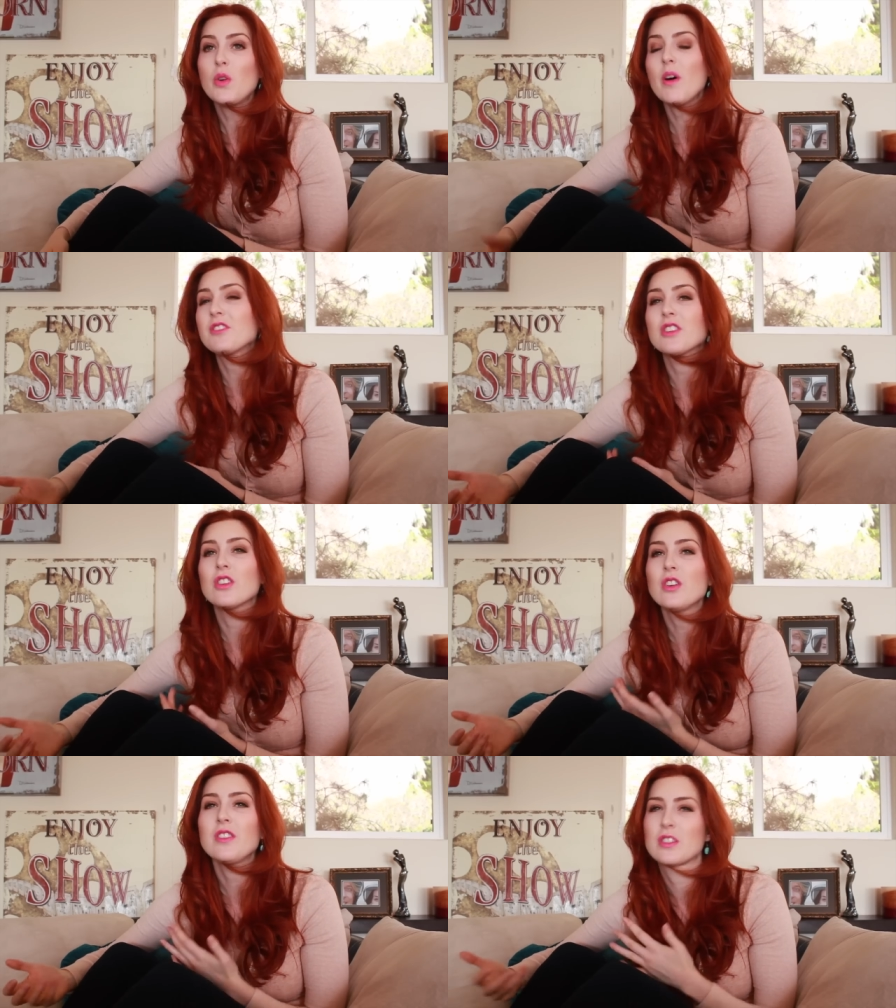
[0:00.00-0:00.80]
You have to
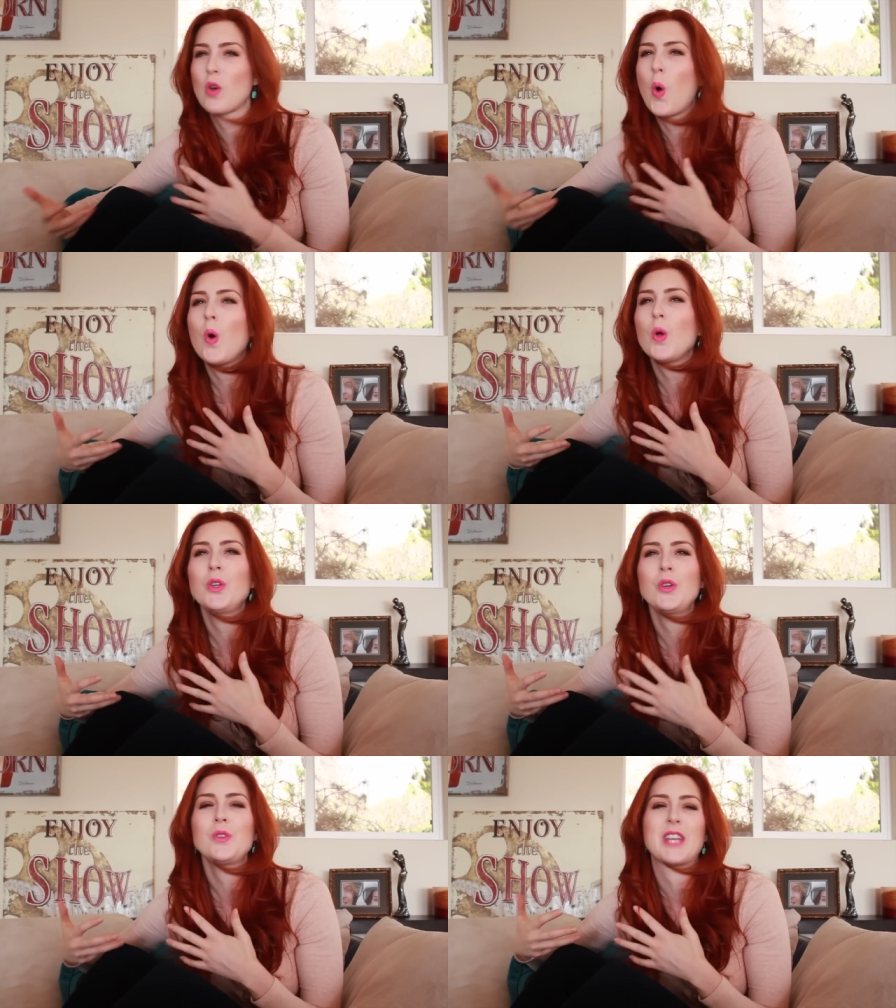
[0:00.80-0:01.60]
learn this whole
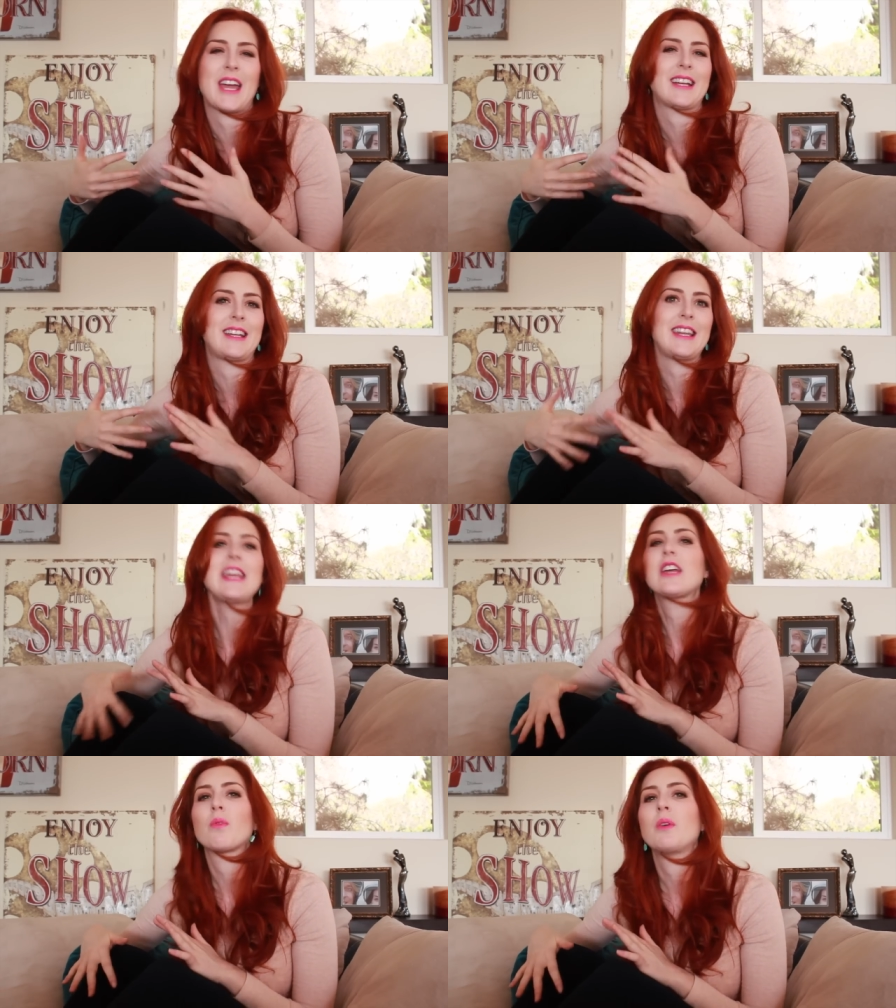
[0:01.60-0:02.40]
new
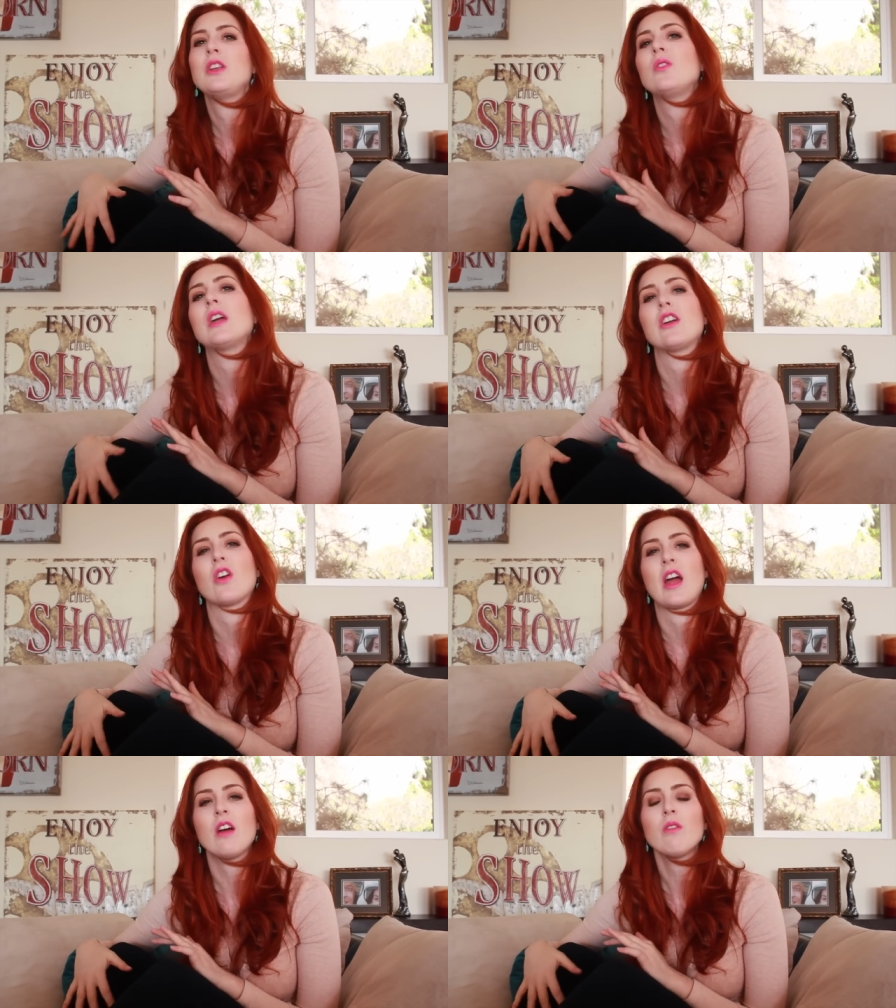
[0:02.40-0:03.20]
technique when you get
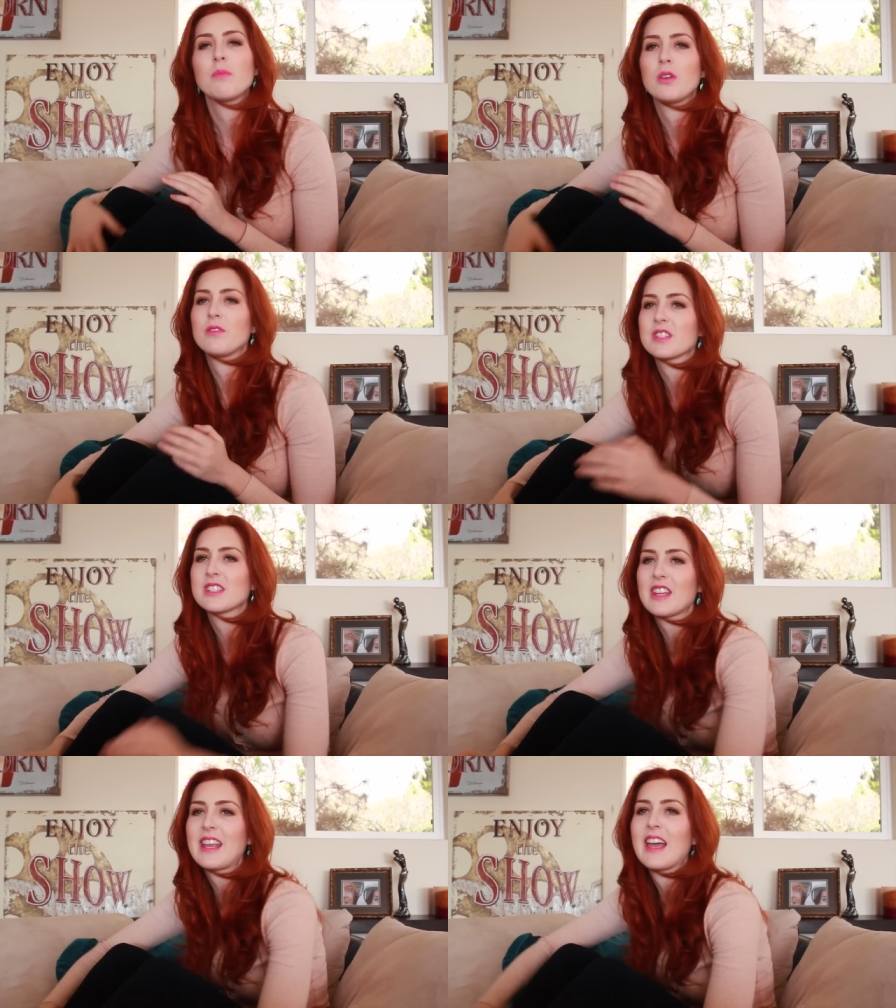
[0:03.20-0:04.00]
your hair removed.
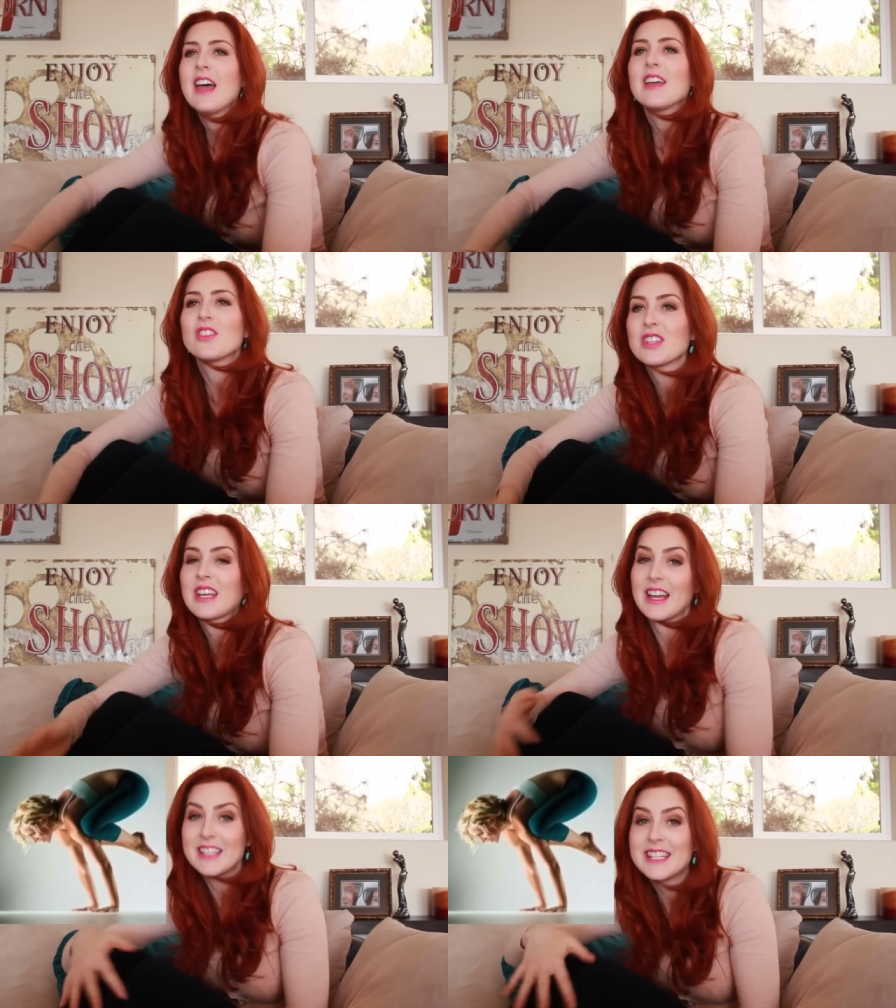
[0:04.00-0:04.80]
There's like, there's
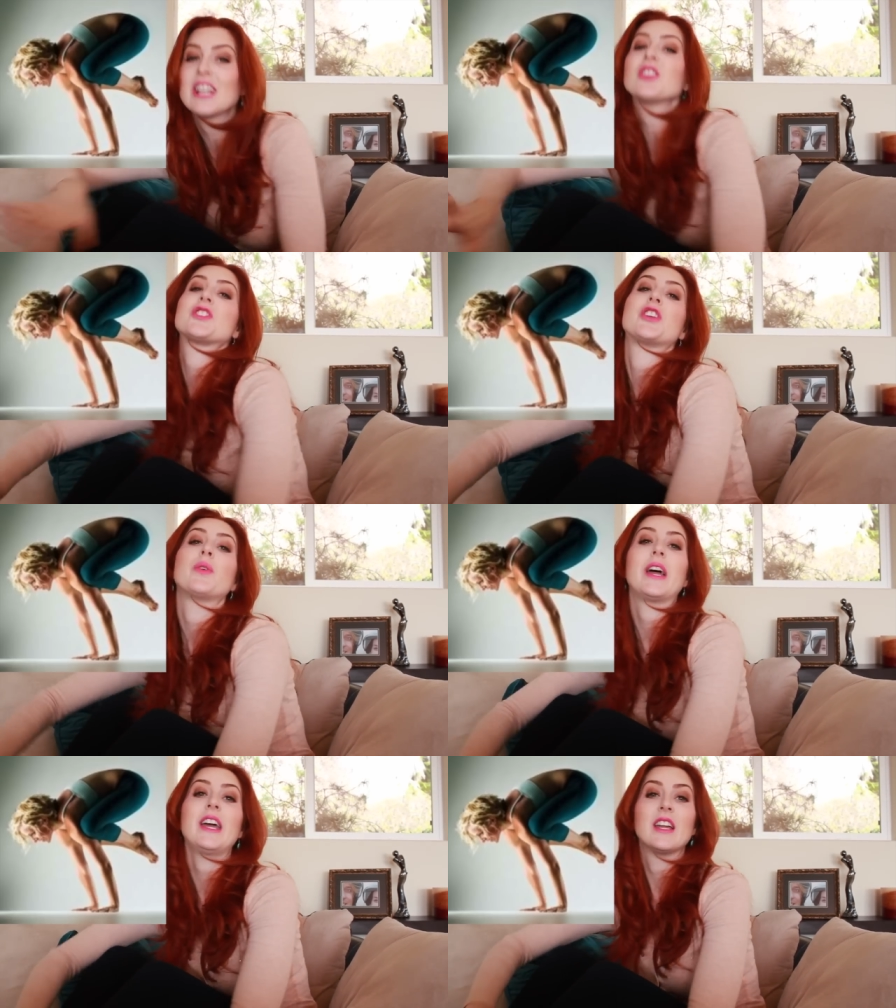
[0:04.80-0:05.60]
like a tilt
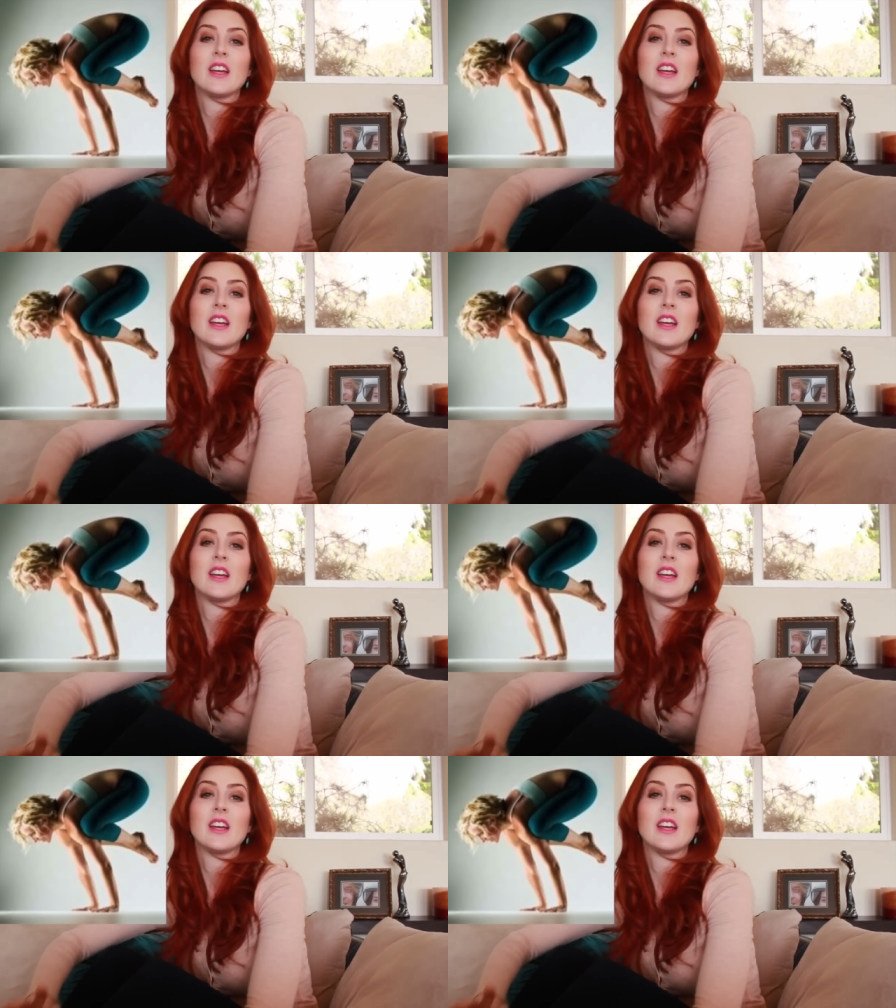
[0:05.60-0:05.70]
to it.